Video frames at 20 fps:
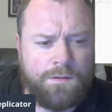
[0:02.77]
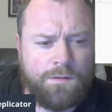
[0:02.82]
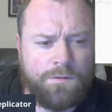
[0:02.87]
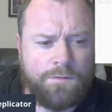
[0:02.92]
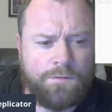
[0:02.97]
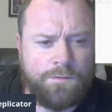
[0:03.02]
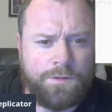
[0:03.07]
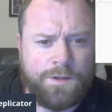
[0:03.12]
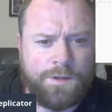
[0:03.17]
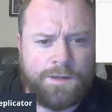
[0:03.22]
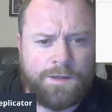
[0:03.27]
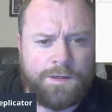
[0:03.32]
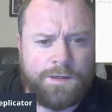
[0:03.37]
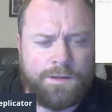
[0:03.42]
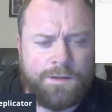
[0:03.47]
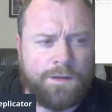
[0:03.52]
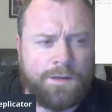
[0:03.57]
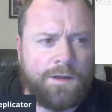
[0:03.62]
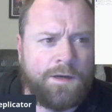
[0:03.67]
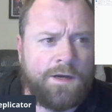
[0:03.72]
We are
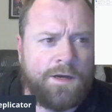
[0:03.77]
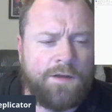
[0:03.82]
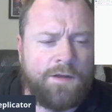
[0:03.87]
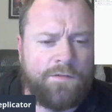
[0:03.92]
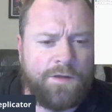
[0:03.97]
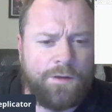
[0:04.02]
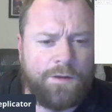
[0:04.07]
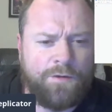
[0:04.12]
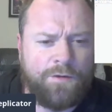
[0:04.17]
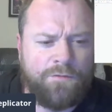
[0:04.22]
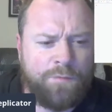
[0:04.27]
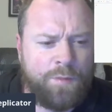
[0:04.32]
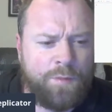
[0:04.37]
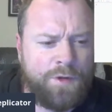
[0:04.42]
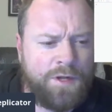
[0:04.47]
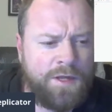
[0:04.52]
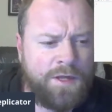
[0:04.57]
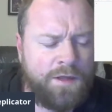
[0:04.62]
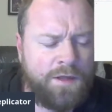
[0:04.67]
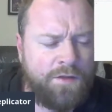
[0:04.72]
live. Hello,
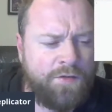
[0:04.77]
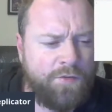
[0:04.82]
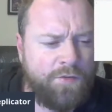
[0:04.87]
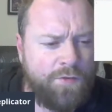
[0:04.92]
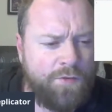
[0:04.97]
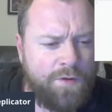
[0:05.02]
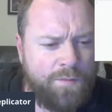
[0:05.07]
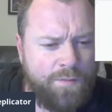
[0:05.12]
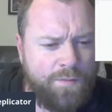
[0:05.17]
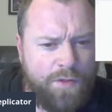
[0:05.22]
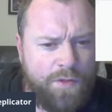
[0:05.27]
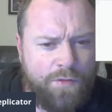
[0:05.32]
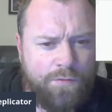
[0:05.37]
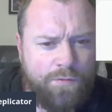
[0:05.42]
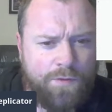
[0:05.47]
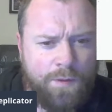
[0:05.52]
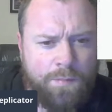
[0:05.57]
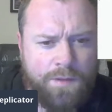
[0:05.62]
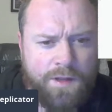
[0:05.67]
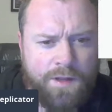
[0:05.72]
everybody. It's Rob the
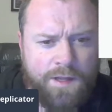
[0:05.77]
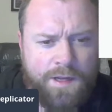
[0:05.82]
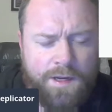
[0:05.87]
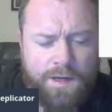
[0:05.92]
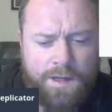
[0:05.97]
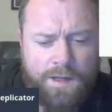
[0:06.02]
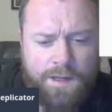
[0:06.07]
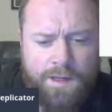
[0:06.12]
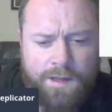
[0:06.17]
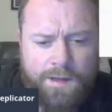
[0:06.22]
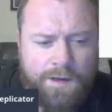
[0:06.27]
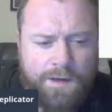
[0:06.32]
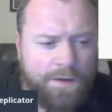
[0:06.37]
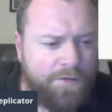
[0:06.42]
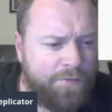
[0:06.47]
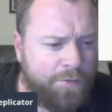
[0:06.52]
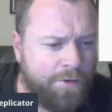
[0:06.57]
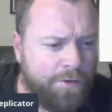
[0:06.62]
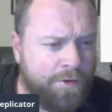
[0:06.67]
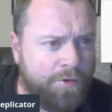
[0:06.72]
Replicator here. I just
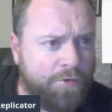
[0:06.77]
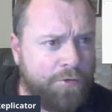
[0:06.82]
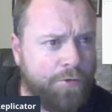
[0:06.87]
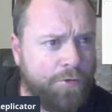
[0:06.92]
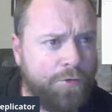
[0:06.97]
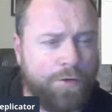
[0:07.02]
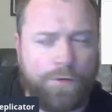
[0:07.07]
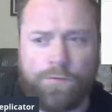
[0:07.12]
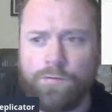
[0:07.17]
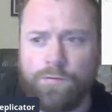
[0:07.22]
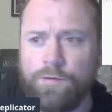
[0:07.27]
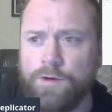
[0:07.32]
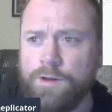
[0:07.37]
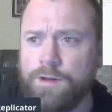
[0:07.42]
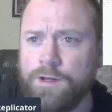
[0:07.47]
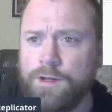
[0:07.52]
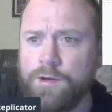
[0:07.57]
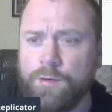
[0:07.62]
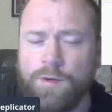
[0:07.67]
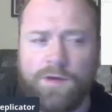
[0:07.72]
wanted to do a really
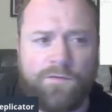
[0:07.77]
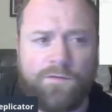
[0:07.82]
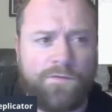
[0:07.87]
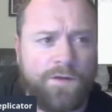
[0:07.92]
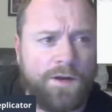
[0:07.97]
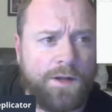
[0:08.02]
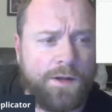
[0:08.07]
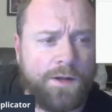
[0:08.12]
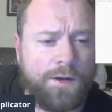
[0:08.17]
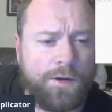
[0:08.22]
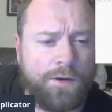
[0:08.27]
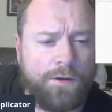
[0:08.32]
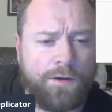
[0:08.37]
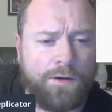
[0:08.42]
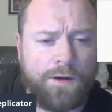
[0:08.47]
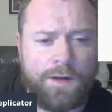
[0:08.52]
quick video.